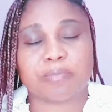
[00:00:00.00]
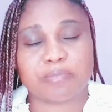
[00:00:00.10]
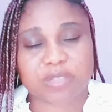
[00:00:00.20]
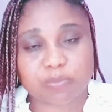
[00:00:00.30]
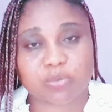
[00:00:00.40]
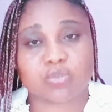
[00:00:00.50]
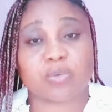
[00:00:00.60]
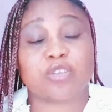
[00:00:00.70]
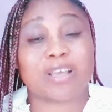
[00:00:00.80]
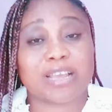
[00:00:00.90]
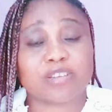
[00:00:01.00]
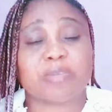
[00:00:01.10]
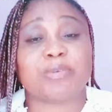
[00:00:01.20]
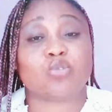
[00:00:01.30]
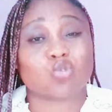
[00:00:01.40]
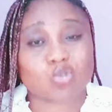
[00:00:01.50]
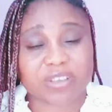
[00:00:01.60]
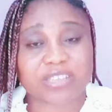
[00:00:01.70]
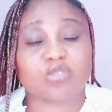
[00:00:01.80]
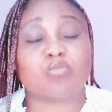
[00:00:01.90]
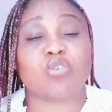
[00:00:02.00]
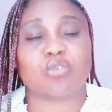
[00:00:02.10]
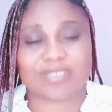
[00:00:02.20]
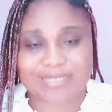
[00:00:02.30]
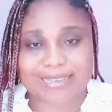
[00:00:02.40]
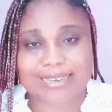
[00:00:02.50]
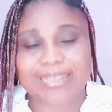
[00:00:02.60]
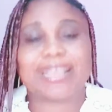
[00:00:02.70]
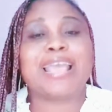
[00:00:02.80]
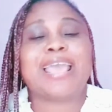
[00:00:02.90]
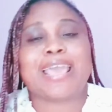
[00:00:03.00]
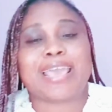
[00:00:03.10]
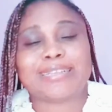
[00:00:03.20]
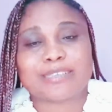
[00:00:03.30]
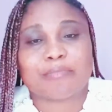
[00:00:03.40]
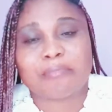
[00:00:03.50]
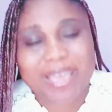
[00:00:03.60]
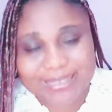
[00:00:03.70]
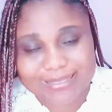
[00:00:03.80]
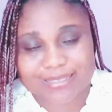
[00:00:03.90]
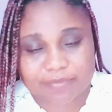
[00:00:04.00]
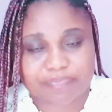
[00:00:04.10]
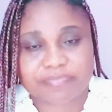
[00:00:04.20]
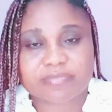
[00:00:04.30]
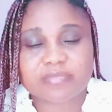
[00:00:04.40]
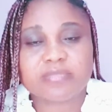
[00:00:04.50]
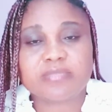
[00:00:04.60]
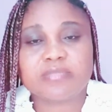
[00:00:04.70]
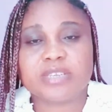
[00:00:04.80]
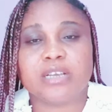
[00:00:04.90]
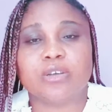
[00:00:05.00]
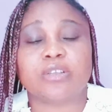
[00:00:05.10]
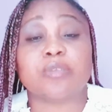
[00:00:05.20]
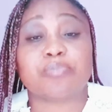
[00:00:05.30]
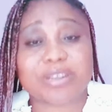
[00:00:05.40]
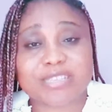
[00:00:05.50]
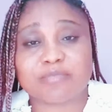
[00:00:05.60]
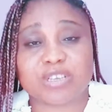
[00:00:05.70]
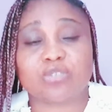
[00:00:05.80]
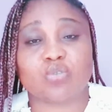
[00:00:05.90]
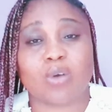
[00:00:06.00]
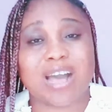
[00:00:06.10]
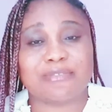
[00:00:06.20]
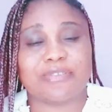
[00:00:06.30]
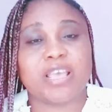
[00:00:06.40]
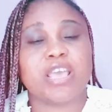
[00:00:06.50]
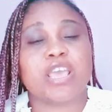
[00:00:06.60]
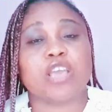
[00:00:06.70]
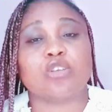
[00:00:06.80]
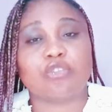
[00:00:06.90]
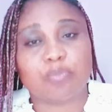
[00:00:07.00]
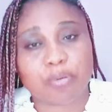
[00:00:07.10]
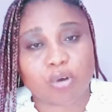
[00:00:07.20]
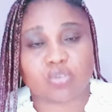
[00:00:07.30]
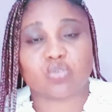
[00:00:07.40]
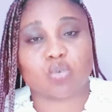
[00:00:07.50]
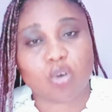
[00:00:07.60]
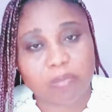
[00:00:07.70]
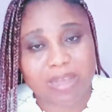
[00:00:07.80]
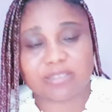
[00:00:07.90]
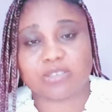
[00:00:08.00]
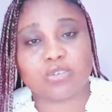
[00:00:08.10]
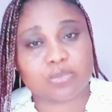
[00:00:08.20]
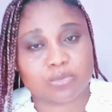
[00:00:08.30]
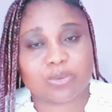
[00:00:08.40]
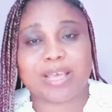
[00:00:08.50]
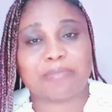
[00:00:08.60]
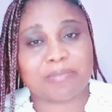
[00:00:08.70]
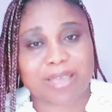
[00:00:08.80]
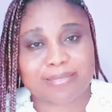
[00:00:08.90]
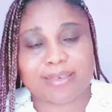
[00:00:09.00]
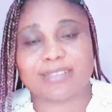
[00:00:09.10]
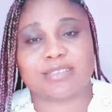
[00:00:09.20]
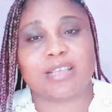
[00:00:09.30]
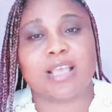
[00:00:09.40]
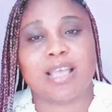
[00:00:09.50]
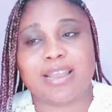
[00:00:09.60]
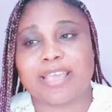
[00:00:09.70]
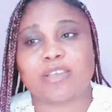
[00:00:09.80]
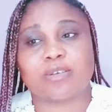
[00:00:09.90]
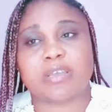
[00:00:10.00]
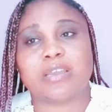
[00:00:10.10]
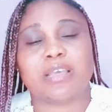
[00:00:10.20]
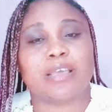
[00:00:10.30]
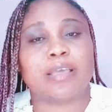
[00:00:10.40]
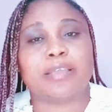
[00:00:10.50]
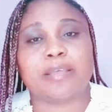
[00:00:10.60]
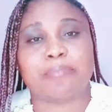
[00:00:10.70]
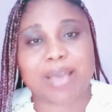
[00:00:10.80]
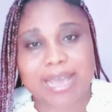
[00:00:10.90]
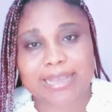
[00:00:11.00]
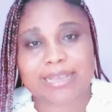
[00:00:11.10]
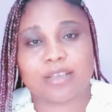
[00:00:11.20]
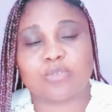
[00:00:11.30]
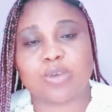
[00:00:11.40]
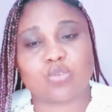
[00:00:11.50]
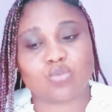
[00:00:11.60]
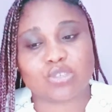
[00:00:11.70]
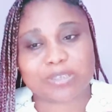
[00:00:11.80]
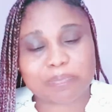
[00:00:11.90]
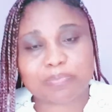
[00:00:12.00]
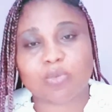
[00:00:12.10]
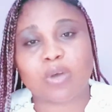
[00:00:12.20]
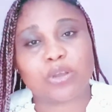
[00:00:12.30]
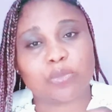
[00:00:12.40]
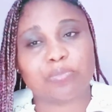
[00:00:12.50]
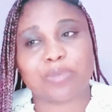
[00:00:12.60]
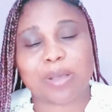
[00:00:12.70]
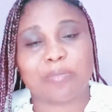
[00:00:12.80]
nipples, when you allow the baby to suck it more constantly, it makes the breast milk to have enough pores to come out. You know what I mean by that? Like in a bag, when you dip one